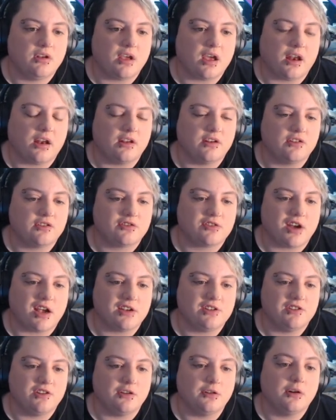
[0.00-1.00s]
kind of
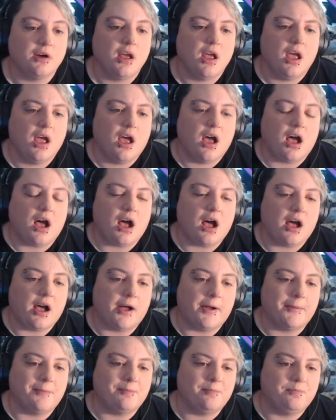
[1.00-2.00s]
distract you.
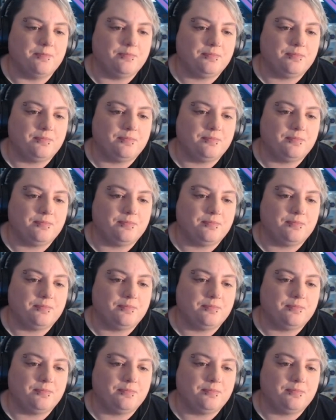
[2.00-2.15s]
Those